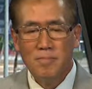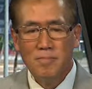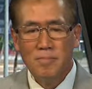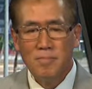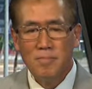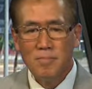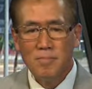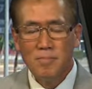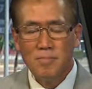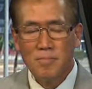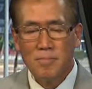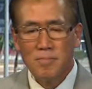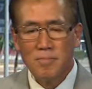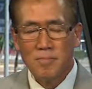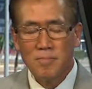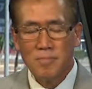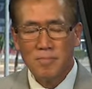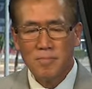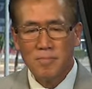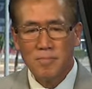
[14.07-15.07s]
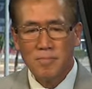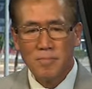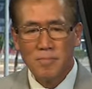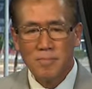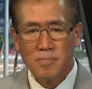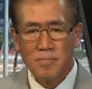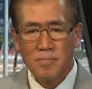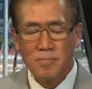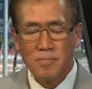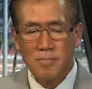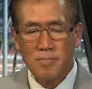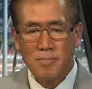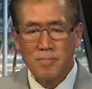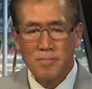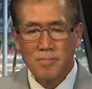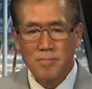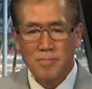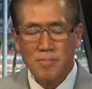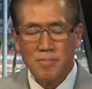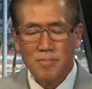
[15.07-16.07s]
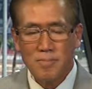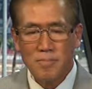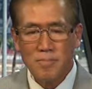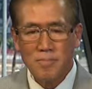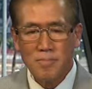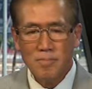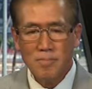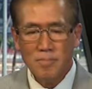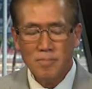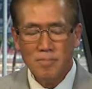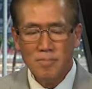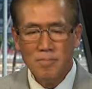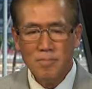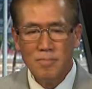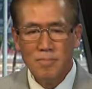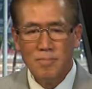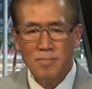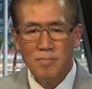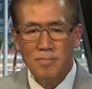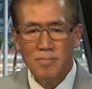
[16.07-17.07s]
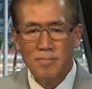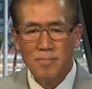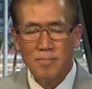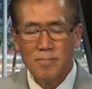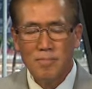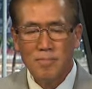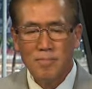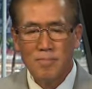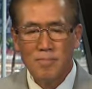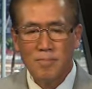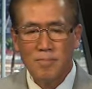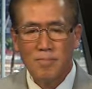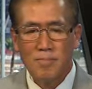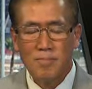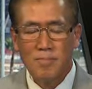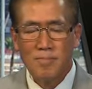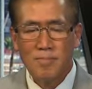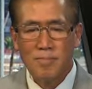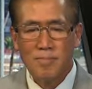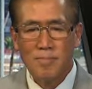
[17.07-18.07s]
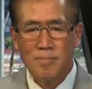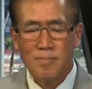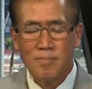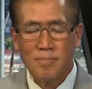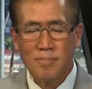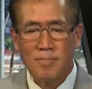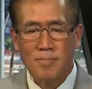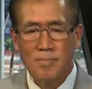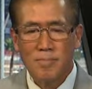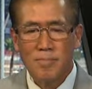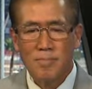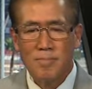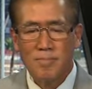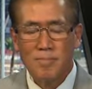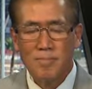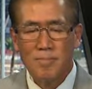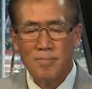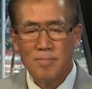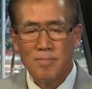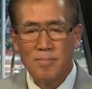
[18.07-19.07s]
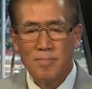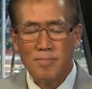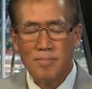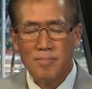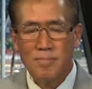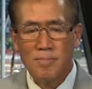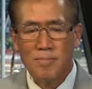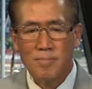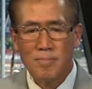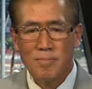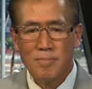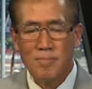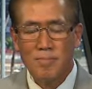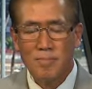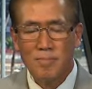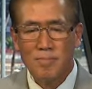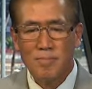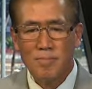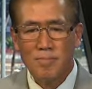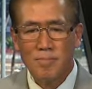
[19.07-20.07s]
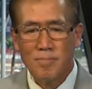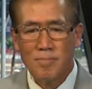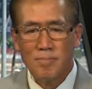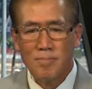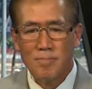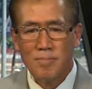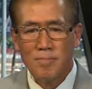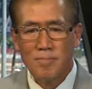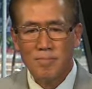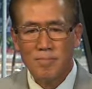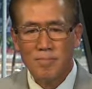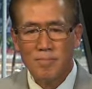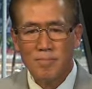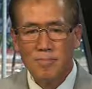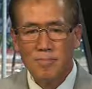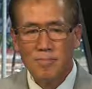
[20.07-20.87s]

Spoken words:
No words are spoken by the person on screen.